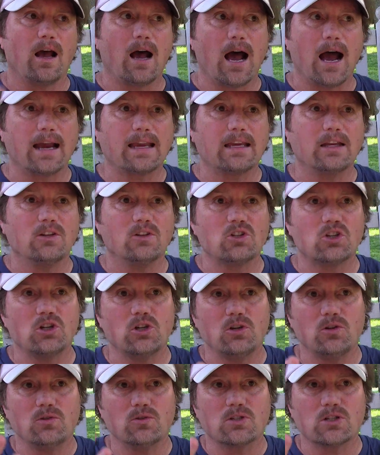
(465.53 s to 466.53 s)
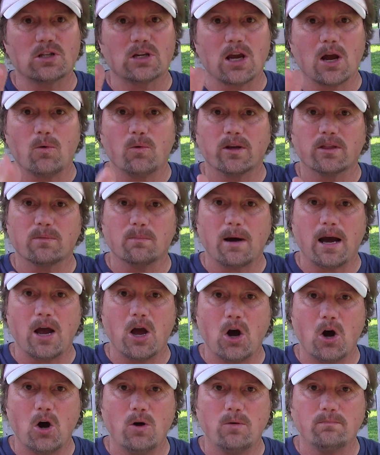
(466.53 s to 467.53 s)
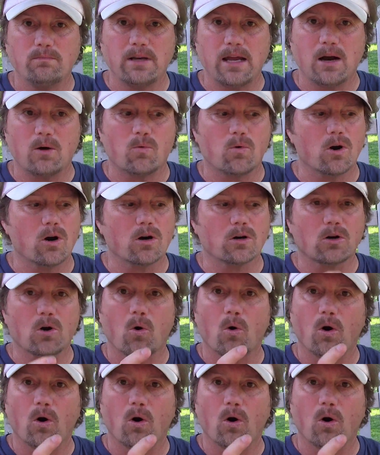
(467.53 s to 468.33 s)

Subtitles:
I can choose to go with my home network,